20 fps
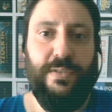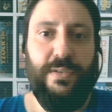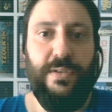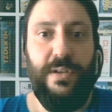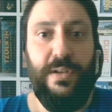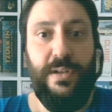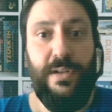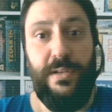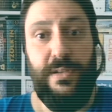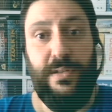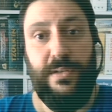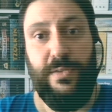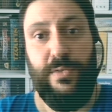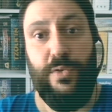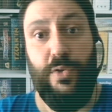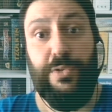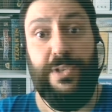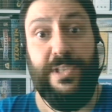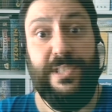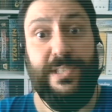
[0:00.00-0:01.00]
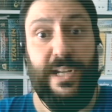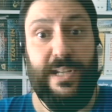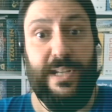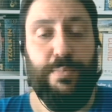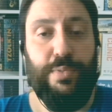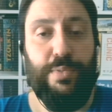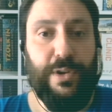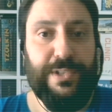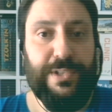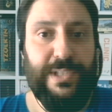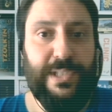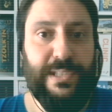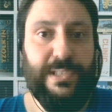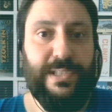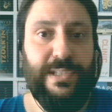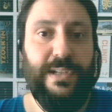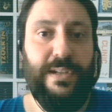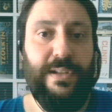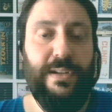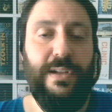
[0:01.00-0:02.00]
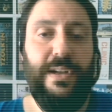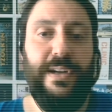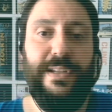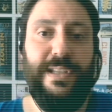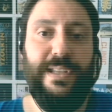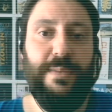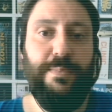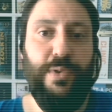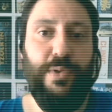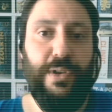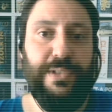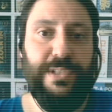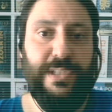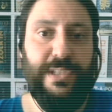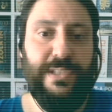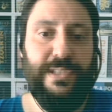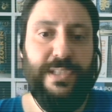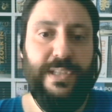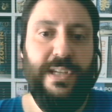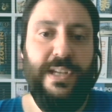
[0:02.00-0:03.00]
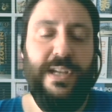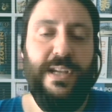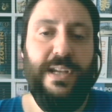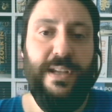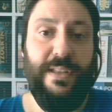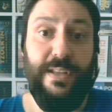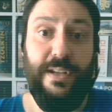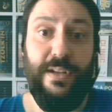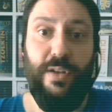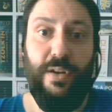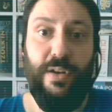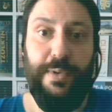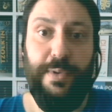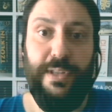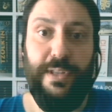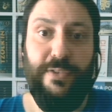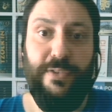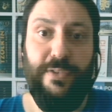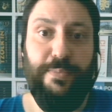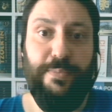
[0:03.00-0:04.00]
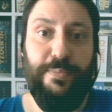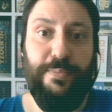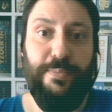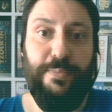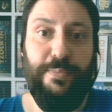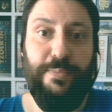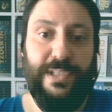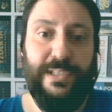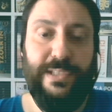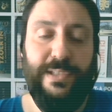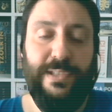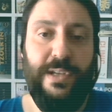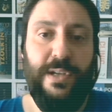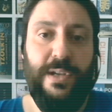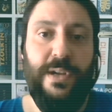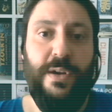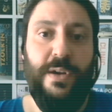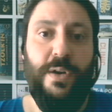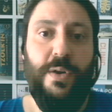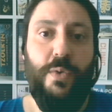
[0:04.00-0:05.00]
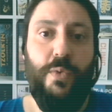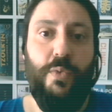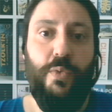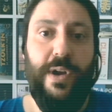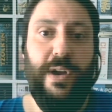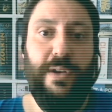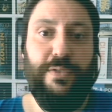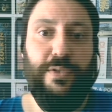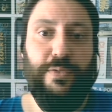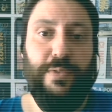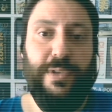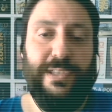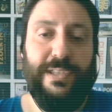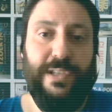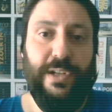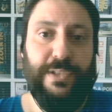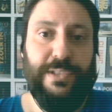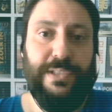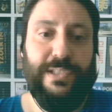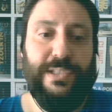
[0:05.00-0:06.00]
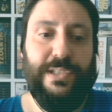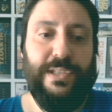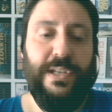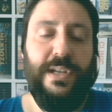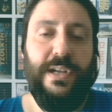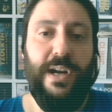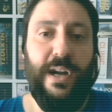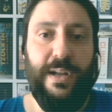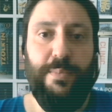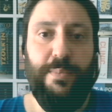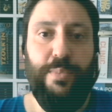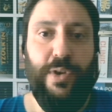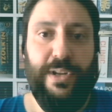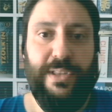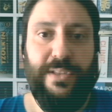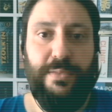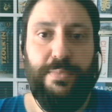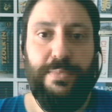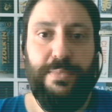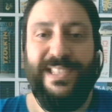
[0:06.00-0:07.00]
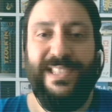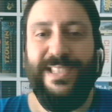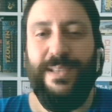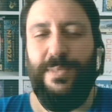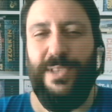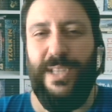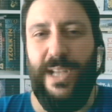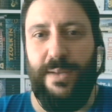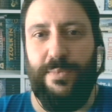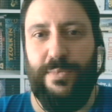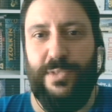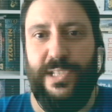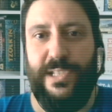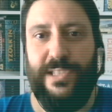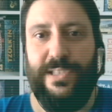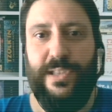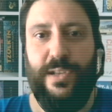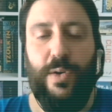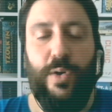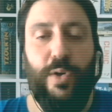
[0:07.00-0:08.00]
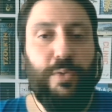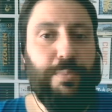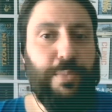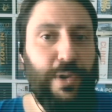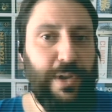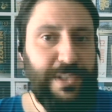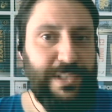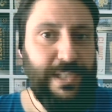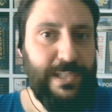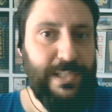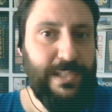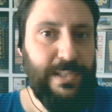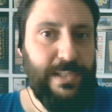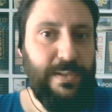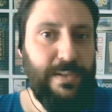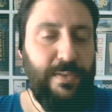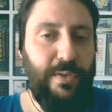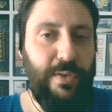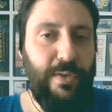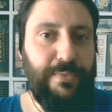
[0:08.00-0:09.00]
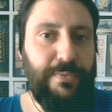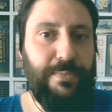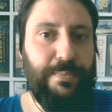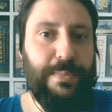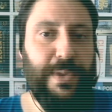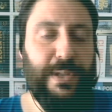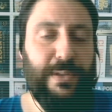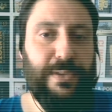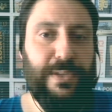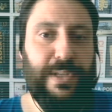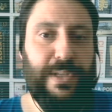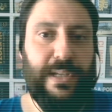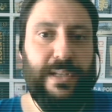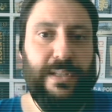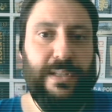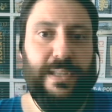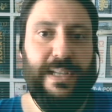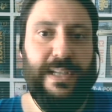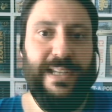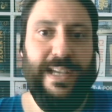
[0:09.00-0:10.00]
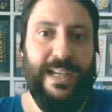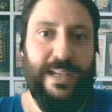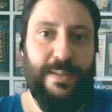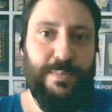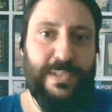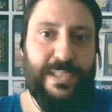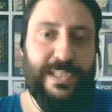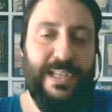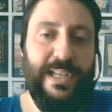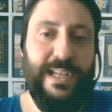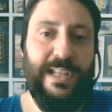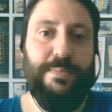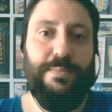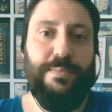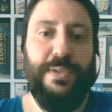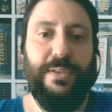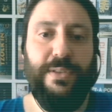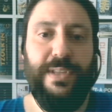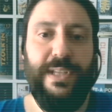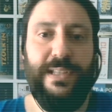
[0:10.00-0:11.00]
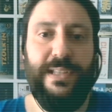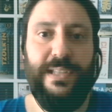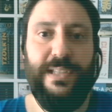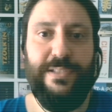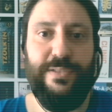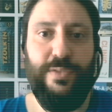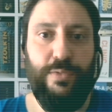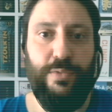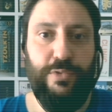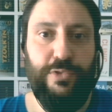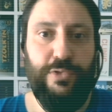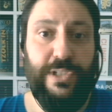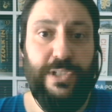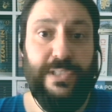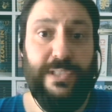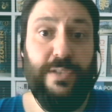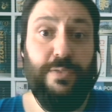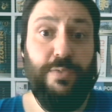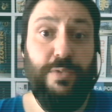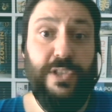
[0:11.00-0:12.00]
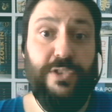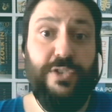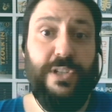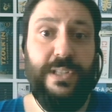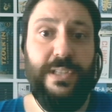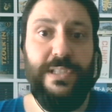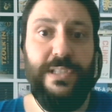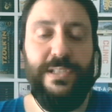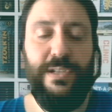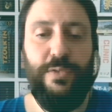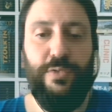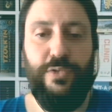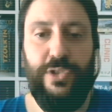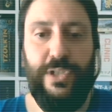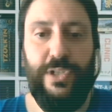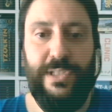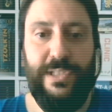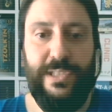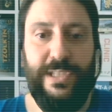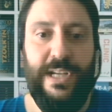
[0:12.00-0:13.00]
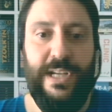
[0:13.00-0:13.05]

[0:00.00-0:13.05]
a co-design process, a learning process, and a collaborative process where the results are important, but sometimes it's the whole process of building the games and building the solutions and reaching the solutions